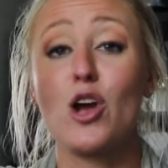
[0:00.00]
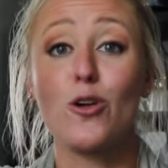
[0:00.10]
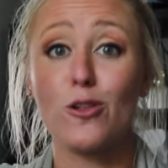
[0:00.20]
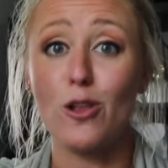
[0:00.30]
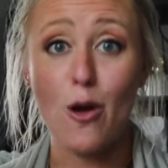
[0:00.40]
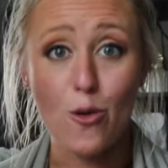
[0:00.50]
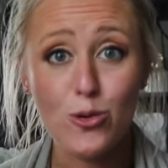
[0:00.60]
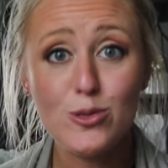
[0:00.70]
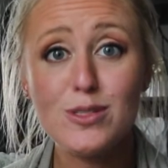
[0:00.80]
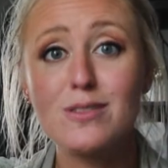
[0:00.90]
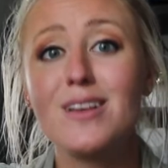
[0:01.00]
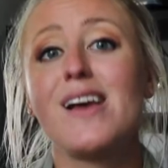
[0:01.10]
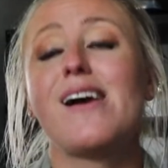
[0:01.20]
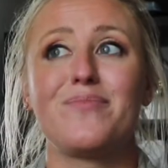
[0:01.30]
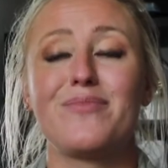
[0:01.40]
clothes
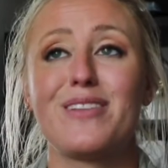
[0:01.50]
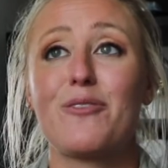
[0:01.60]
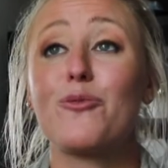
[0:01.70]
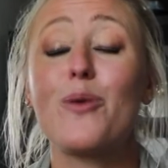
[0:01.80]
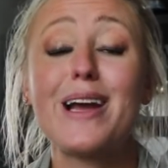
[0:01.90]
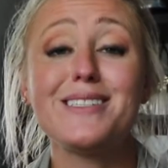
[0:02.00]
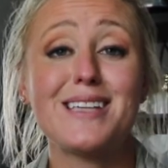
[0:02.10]
right